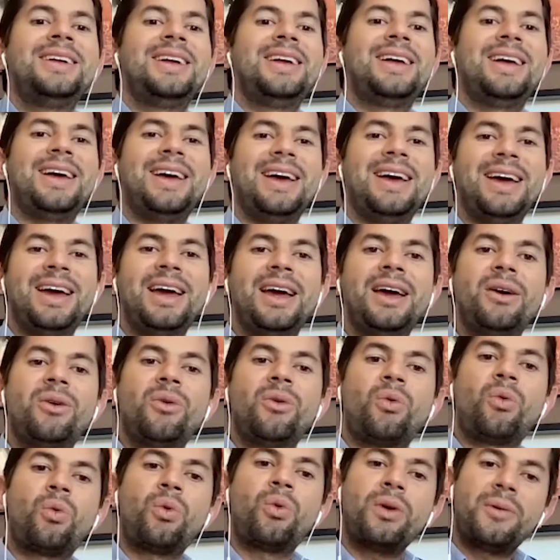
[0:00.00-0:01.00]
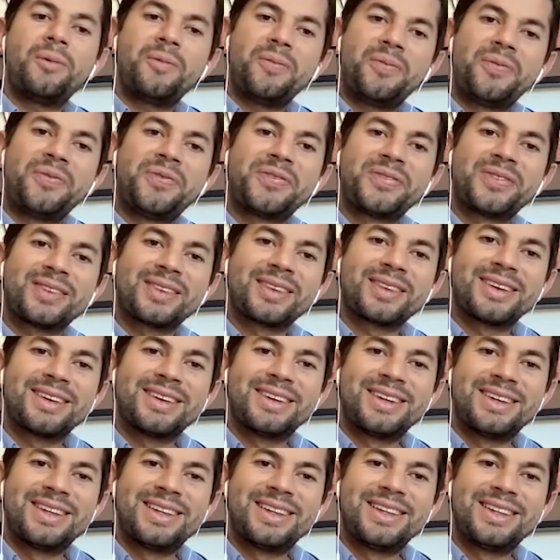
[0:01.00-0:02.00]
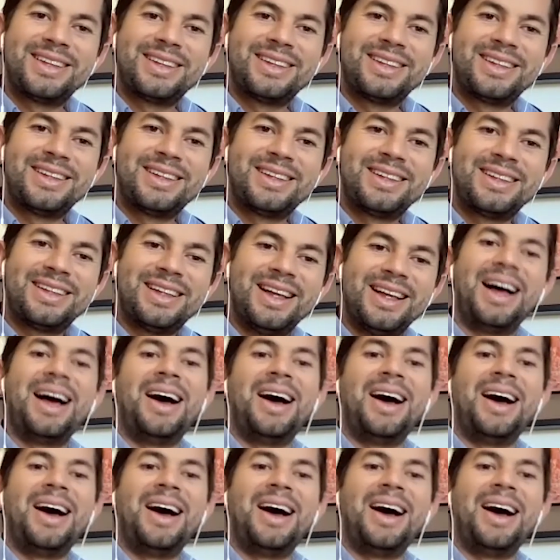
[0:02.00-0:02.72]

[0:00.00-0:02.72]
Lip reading: Yes. In Italian, mosto means something else, but anyway,